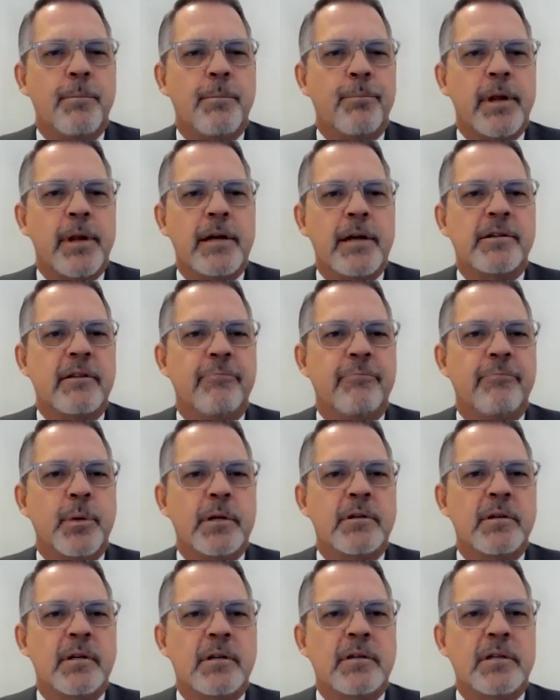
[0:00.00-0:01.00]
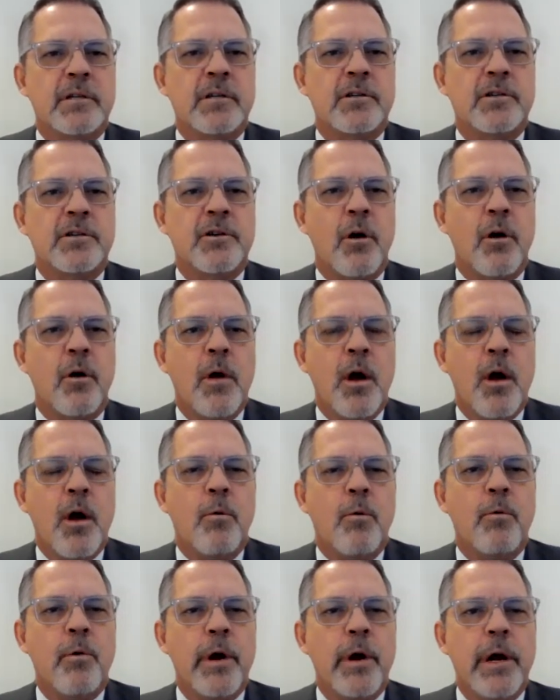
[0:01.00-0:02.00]
place of business. And so
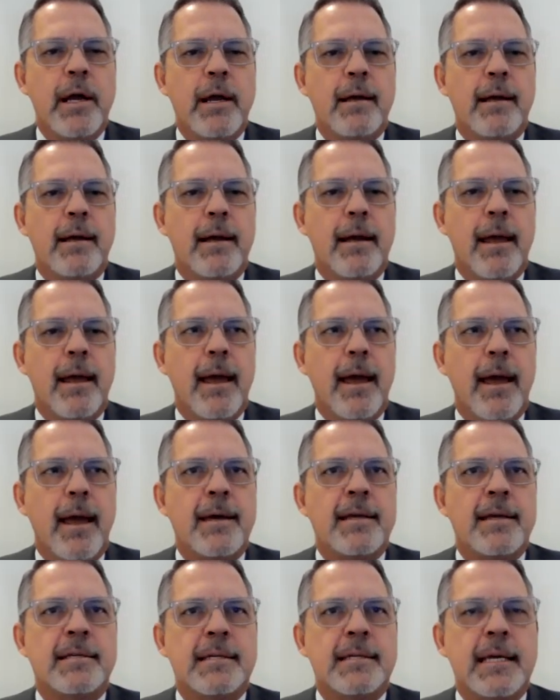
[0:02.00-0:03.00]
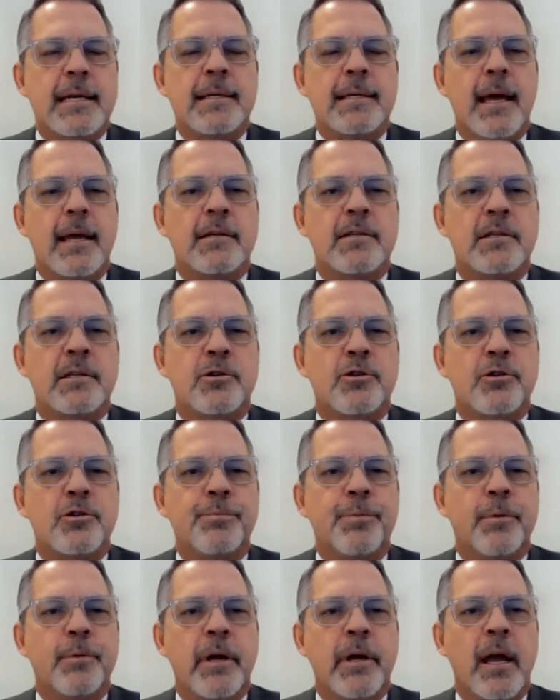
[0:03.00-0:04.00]
we, as CTEDs,
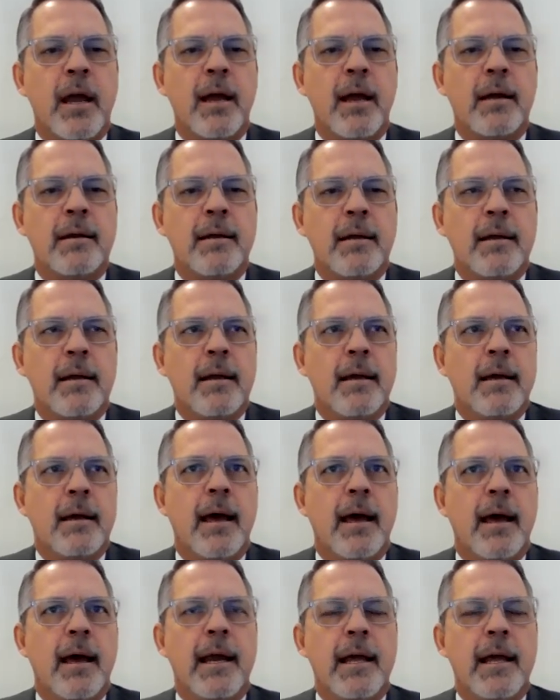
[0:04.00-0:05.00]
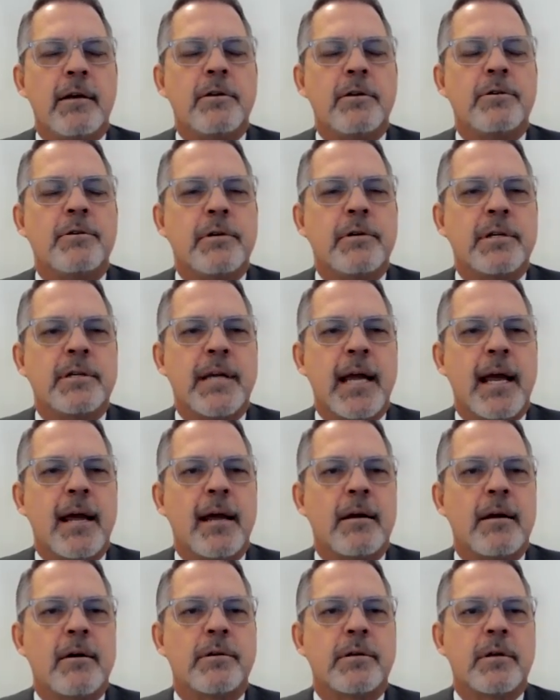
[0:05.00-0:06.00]
duplicate an industry
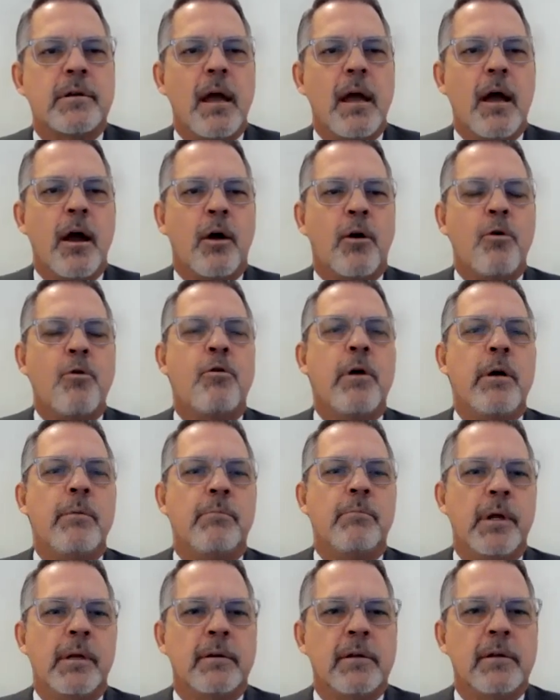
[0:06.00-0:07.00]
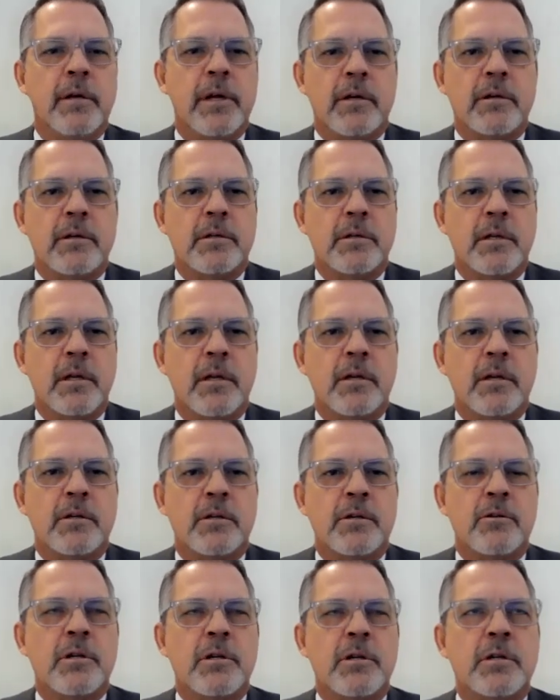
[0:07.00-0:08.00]
standards equipment list. And
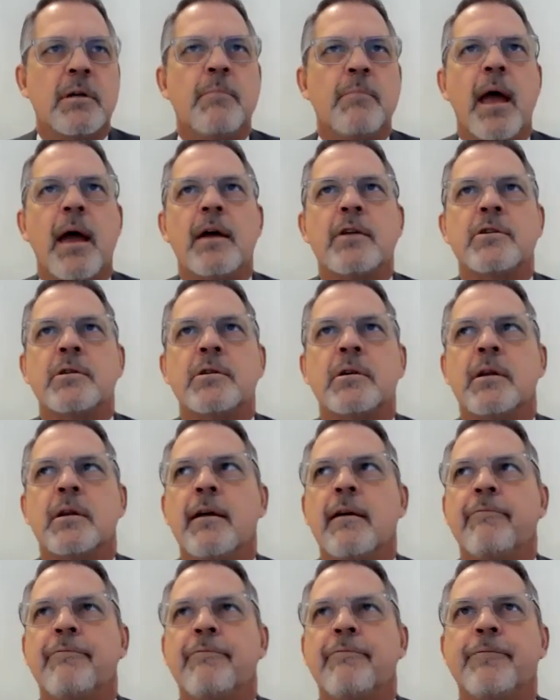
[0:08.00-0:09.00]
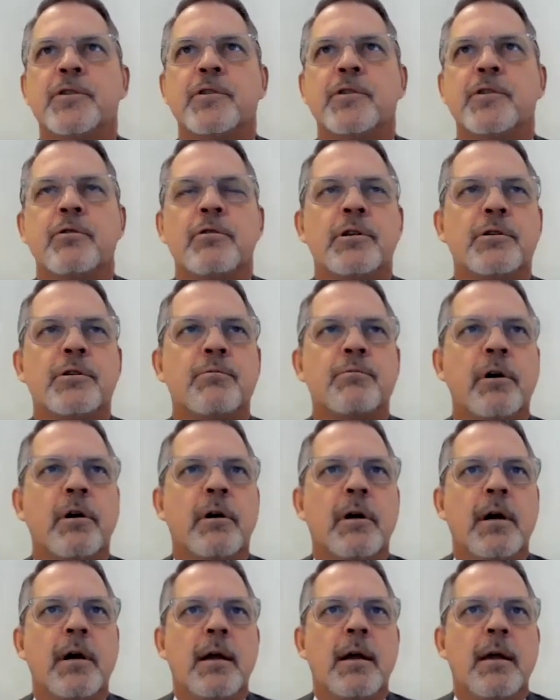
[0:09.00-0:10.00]
so just imagine if students
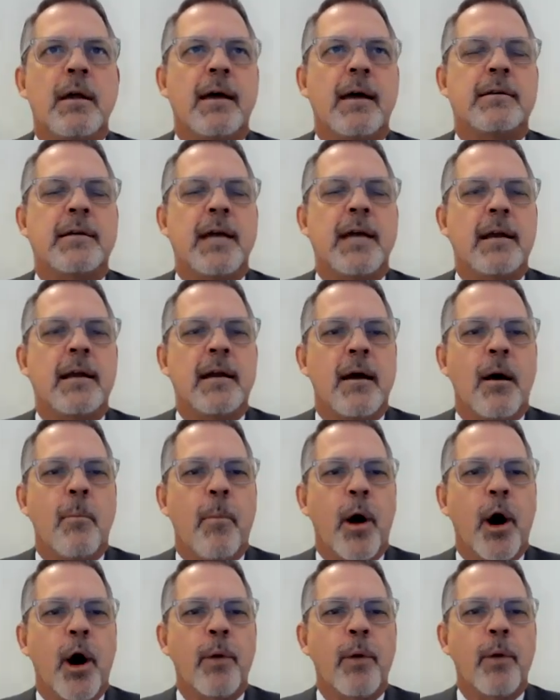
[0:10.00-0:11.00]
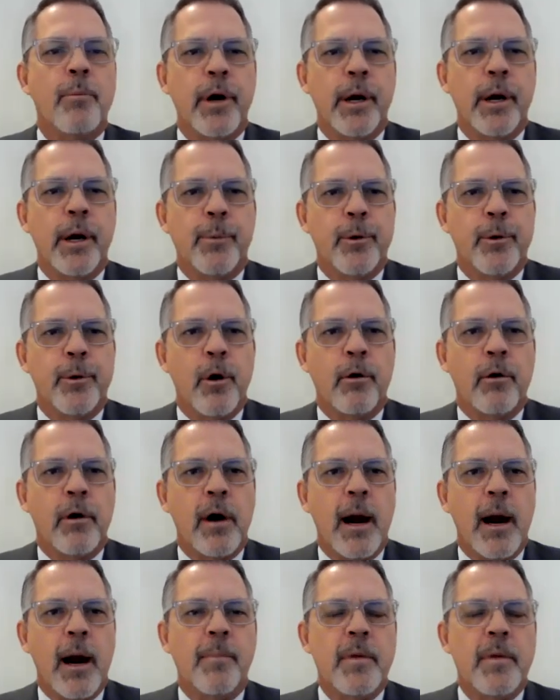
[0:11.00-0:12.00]
were attending a barbering
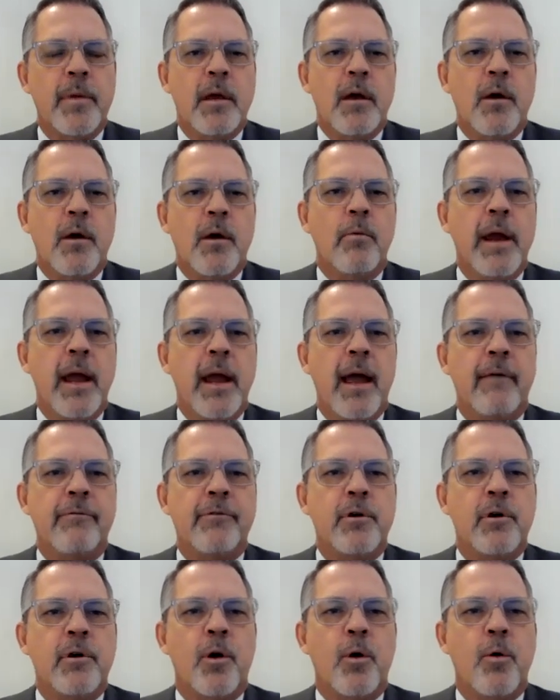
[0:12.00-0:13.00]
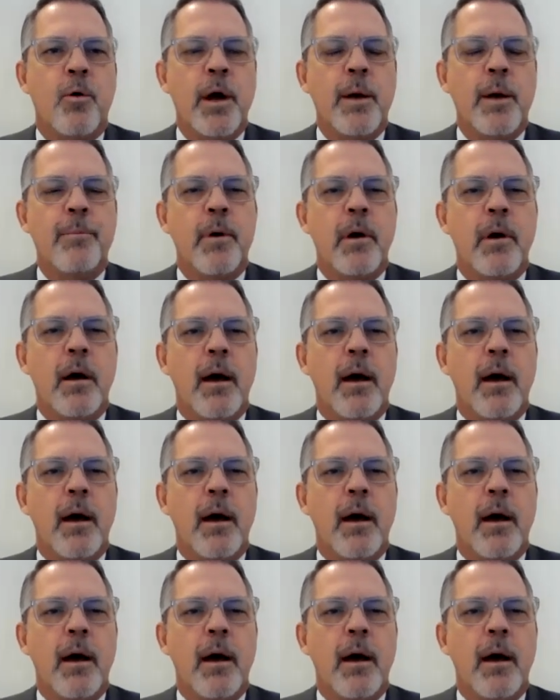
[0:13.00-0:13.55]
program, we have to equip